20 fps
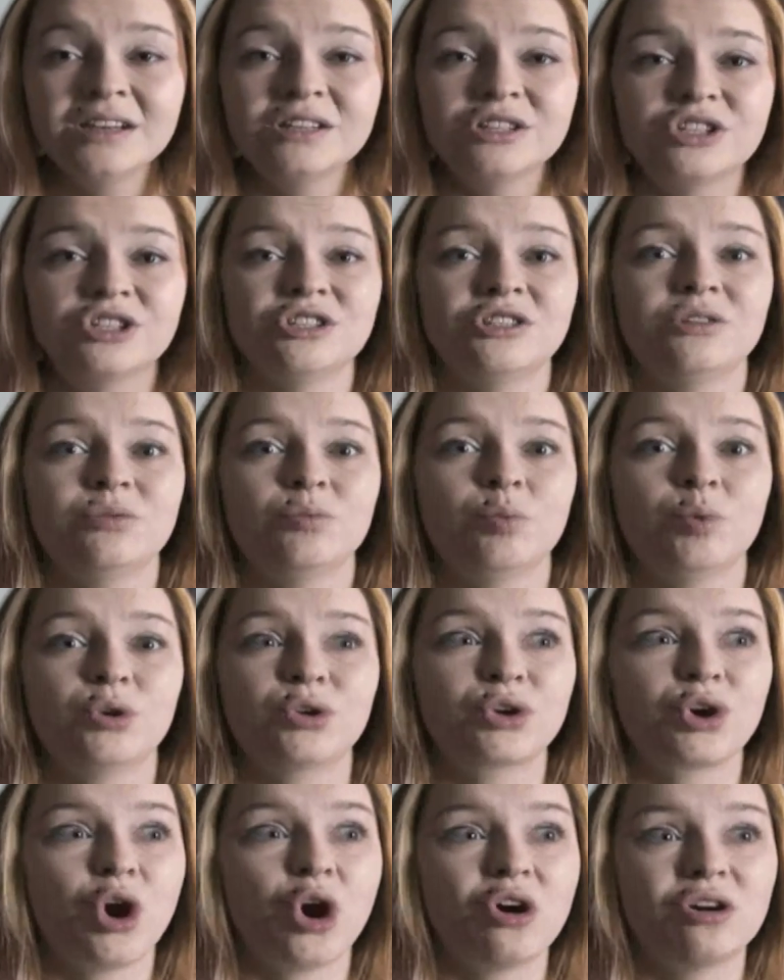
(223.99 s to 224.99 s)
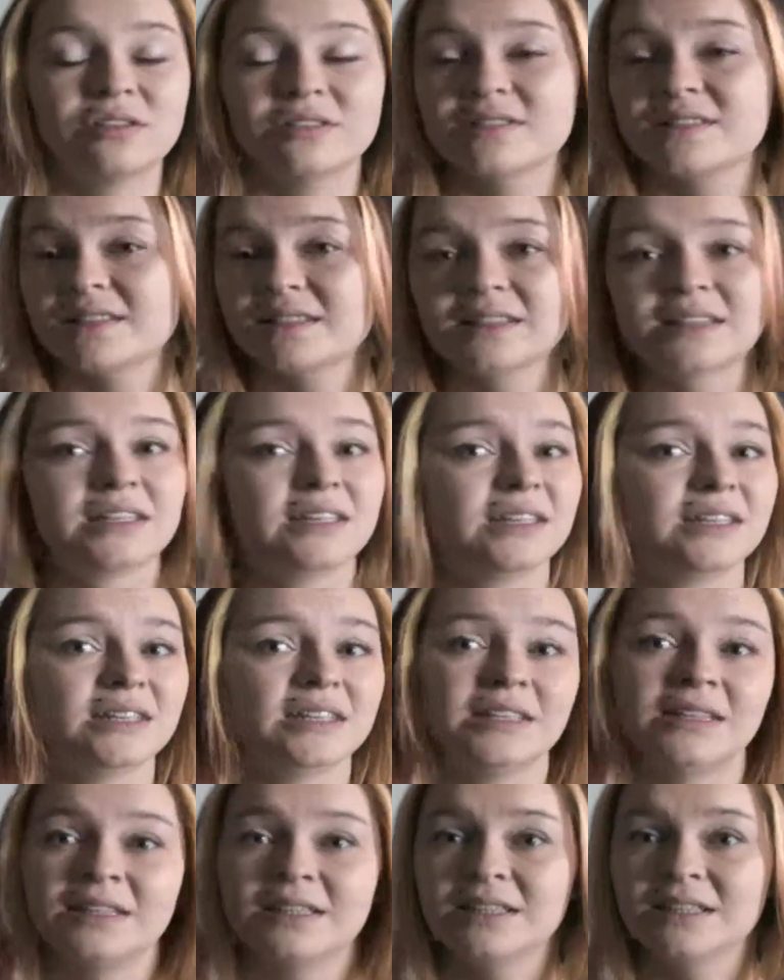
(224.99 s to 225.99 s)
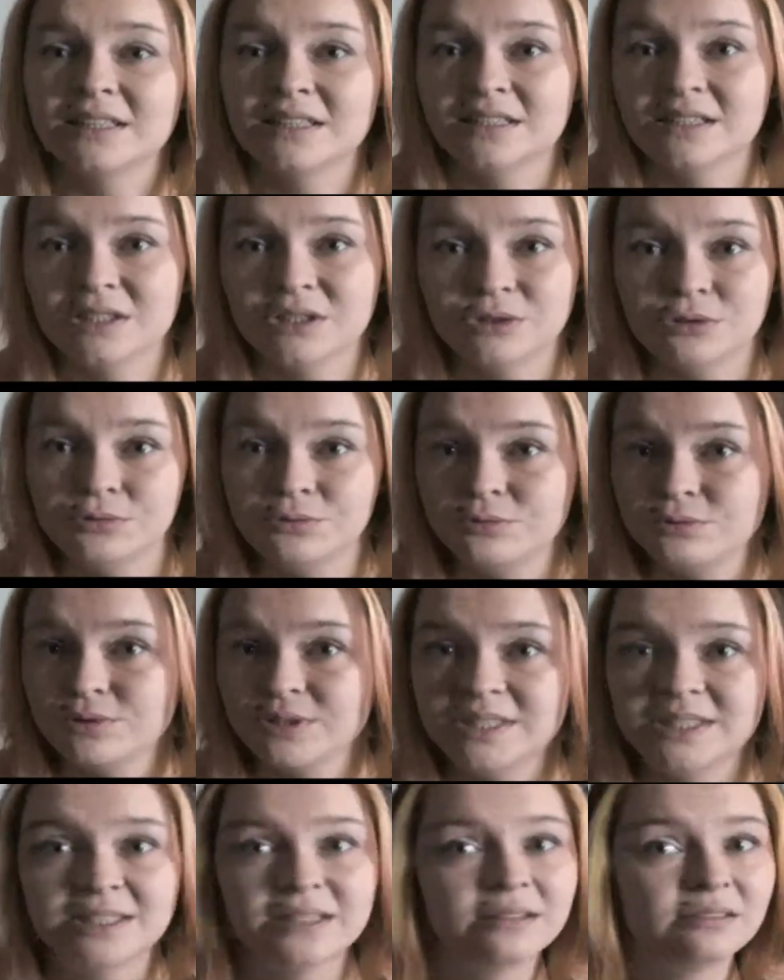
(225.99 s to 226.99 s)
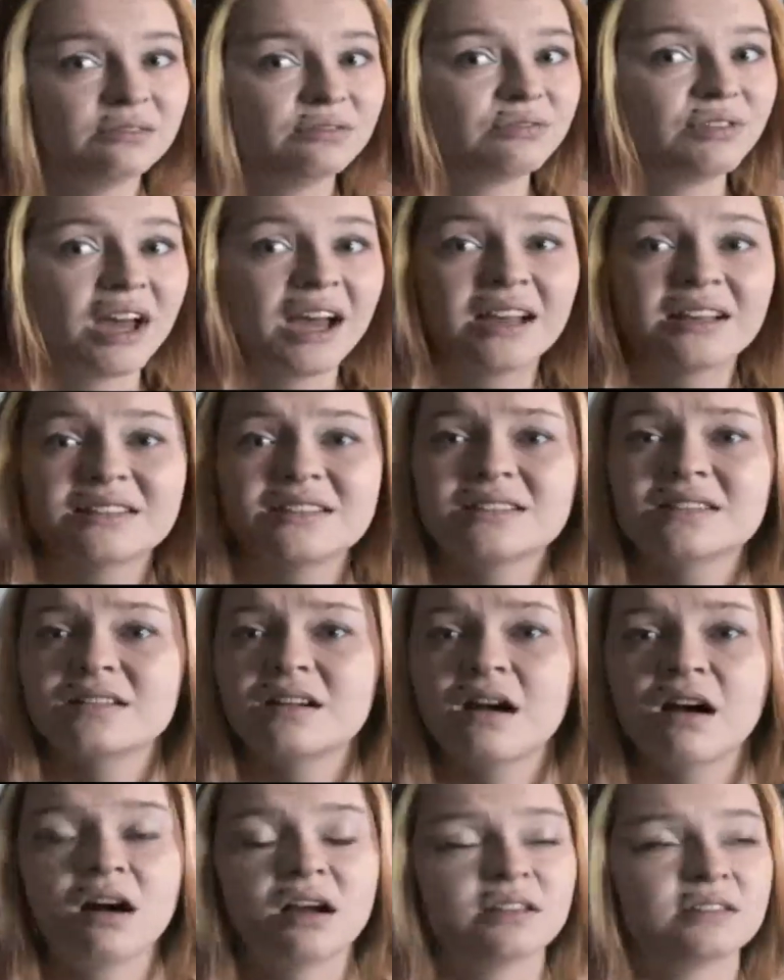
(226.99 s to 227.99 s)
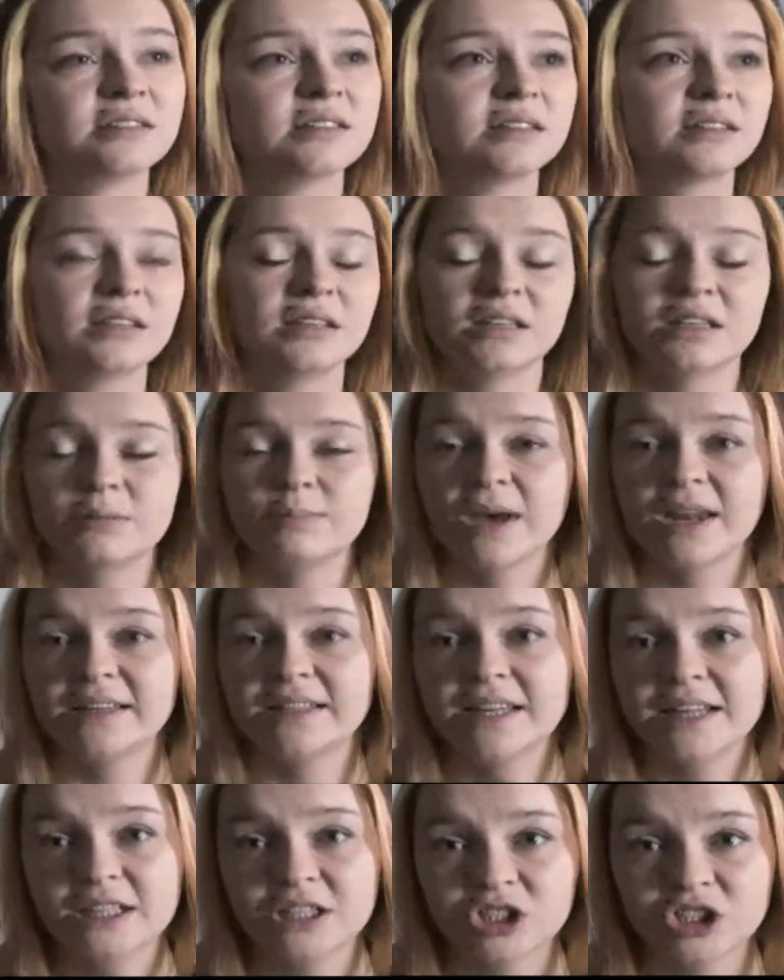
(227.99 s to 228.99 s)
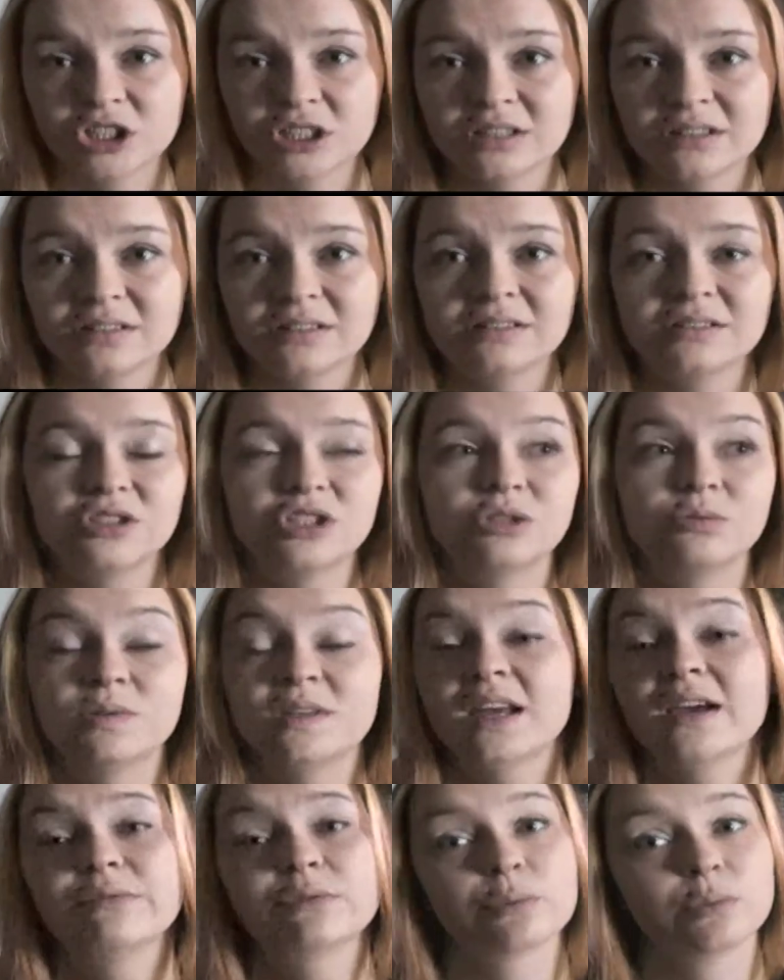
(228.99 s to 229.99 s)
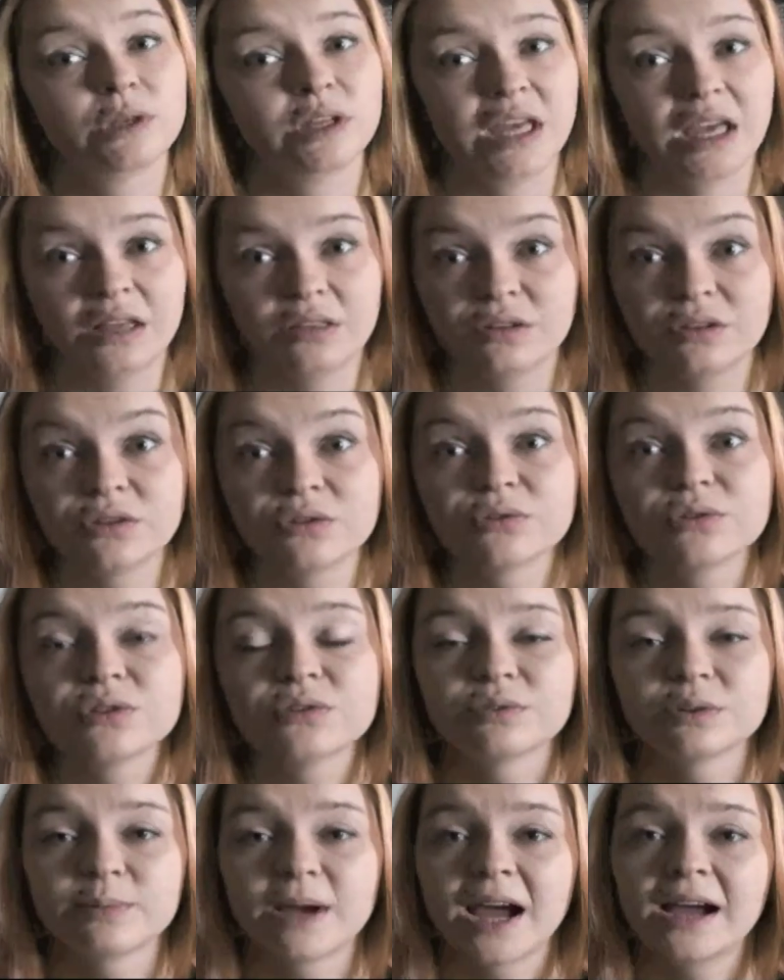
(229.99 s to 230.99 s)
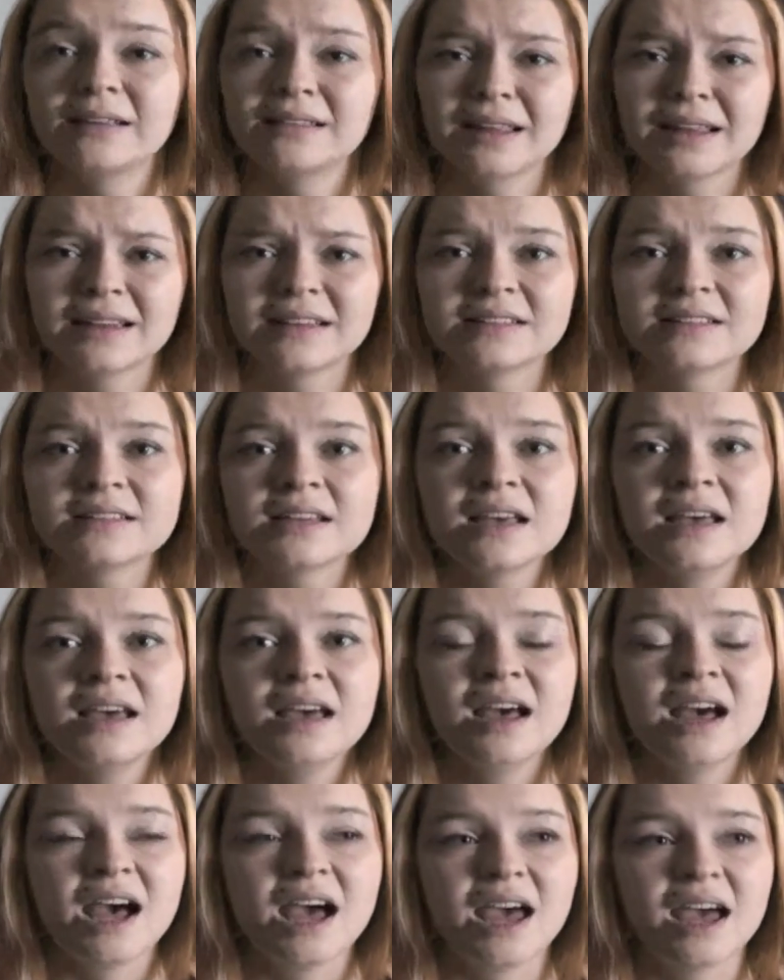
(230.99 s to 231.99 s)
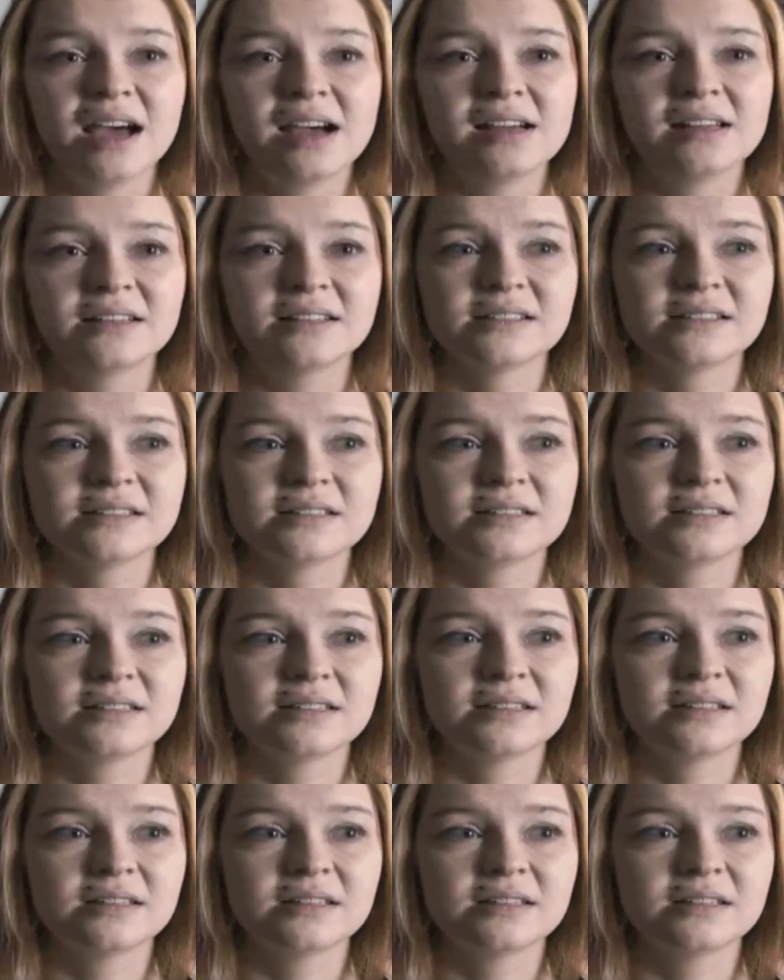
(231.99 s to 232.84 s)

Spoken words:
She would constantly need to see vets, constantly need medication. She would never regain the use of her back legs. And